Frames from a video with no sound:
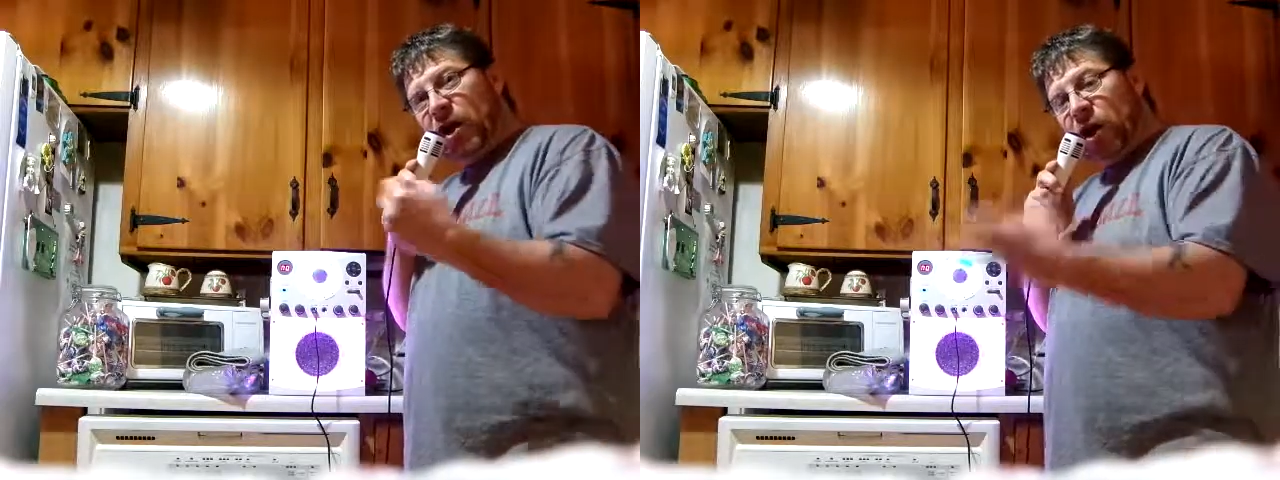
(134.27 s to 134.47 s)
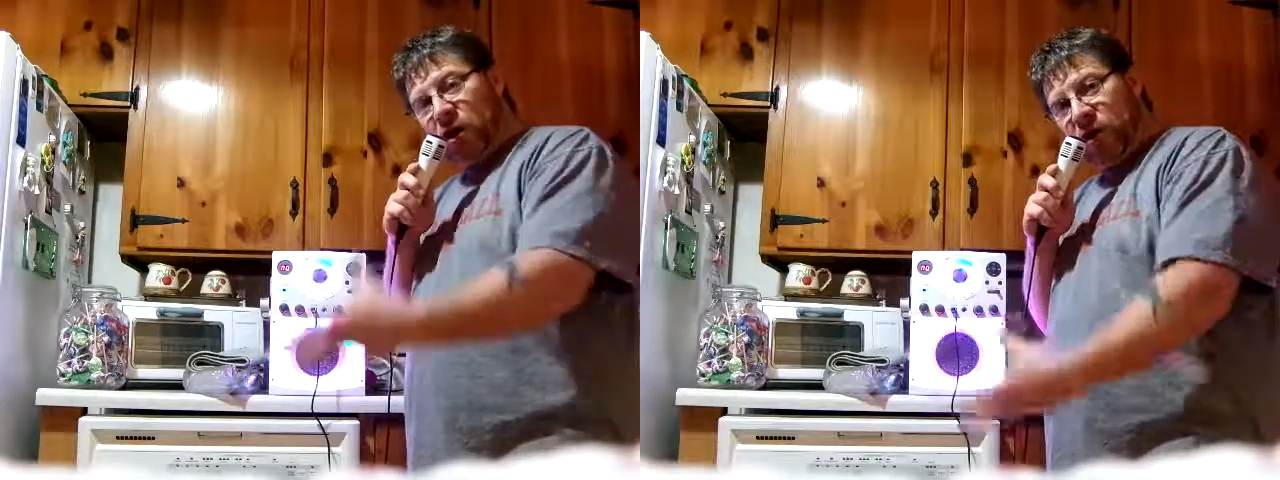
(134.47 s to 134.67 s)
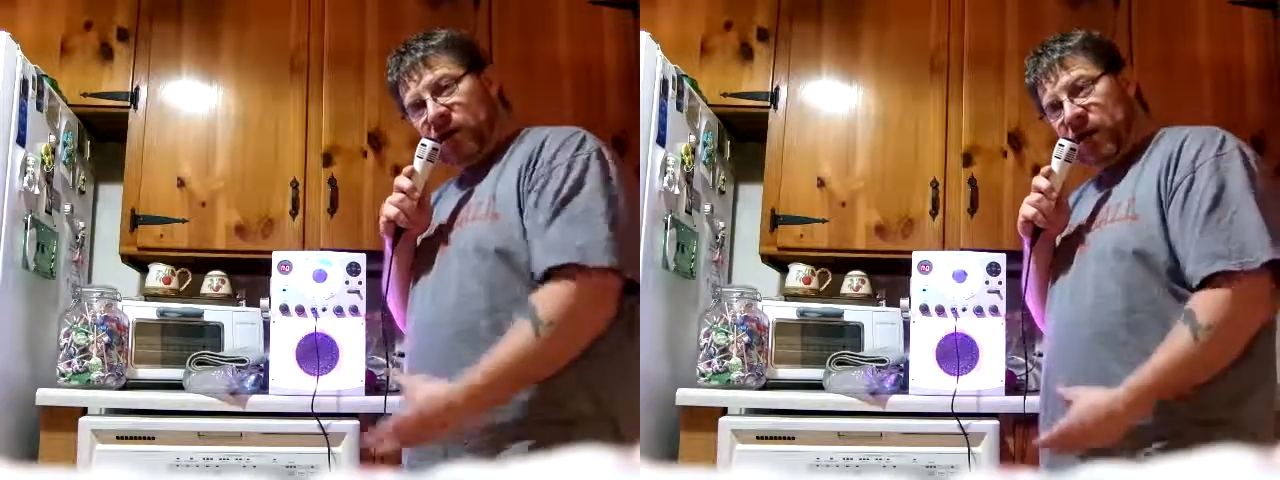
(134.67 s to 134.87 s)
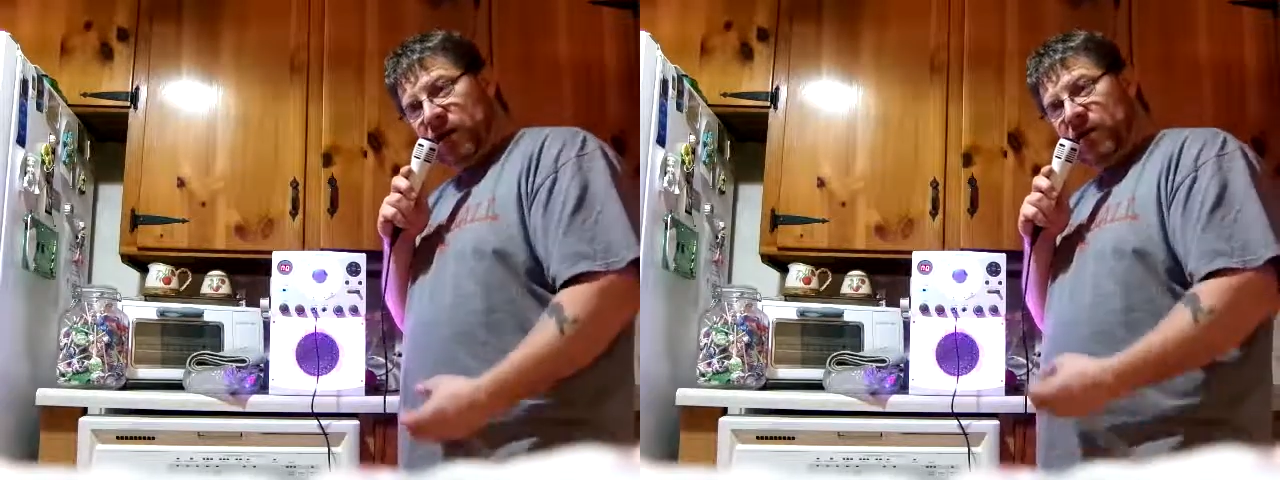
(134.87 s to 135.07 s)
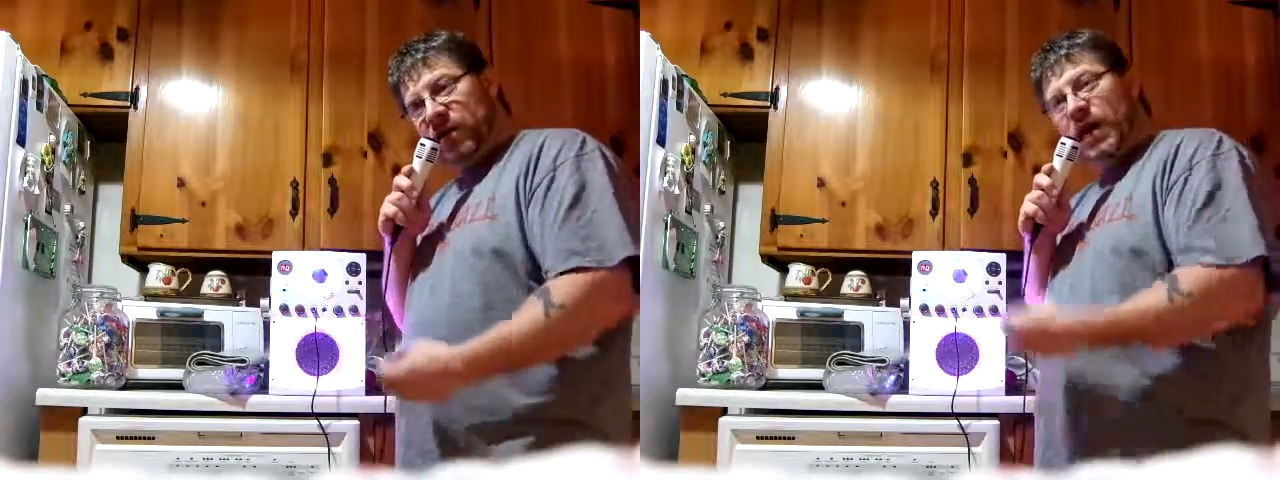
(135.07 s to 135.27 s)
learning,
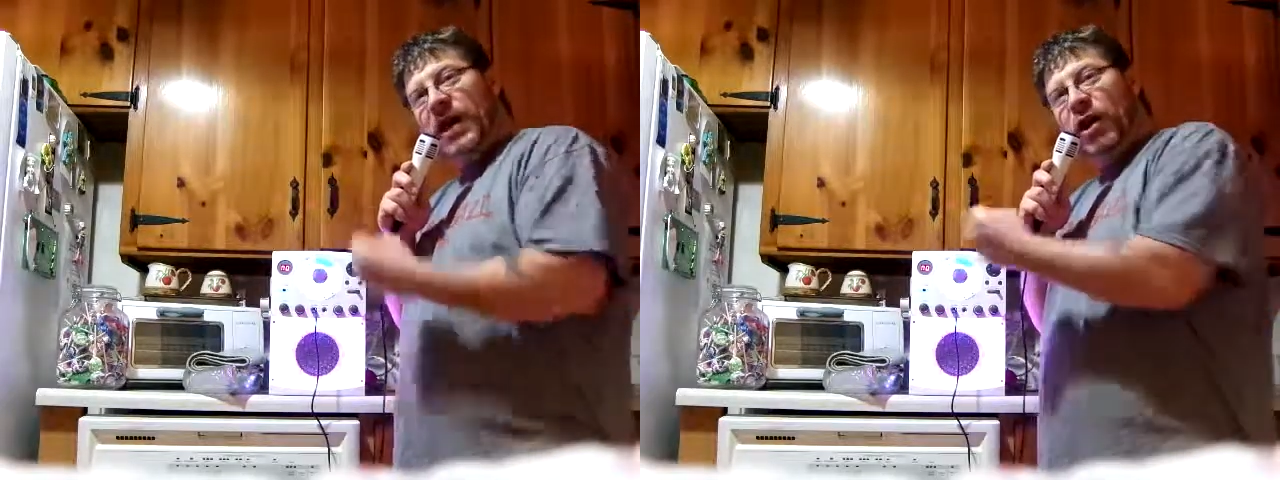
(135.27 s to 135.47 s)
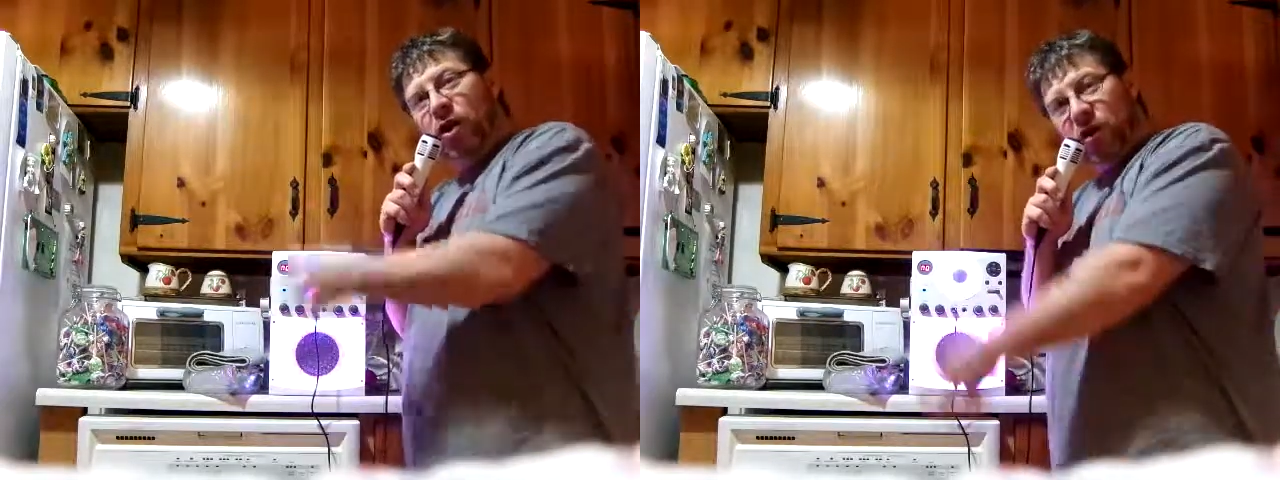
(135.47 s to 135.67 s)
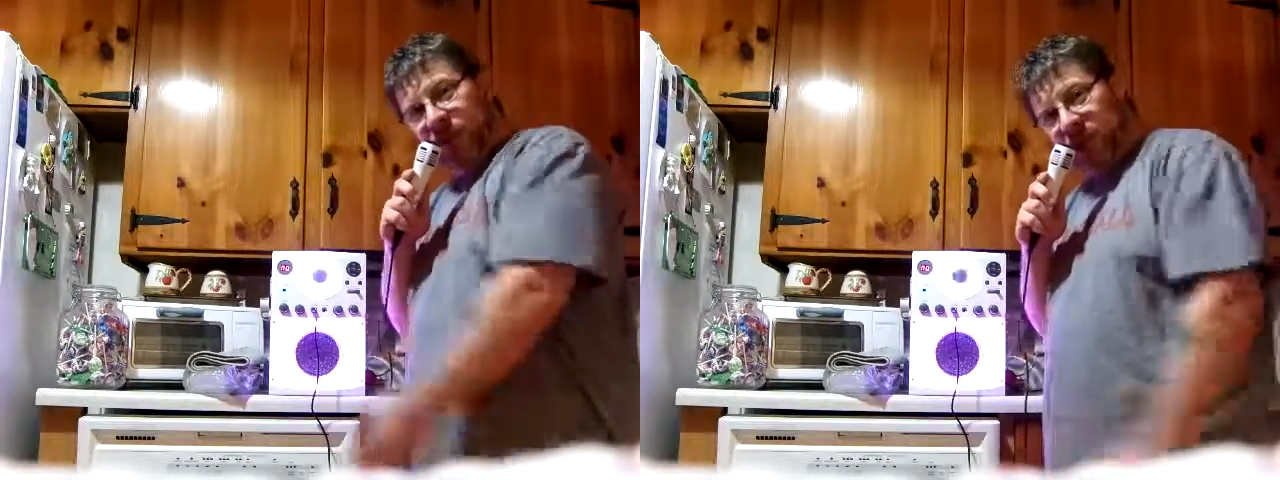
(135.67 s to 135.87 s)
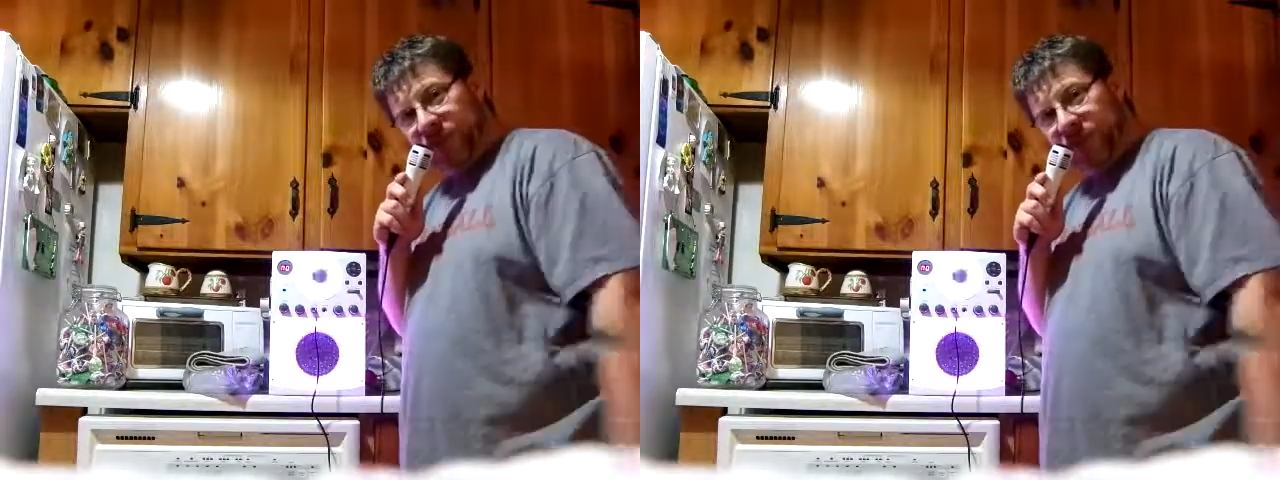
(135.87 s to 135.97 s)
and looking.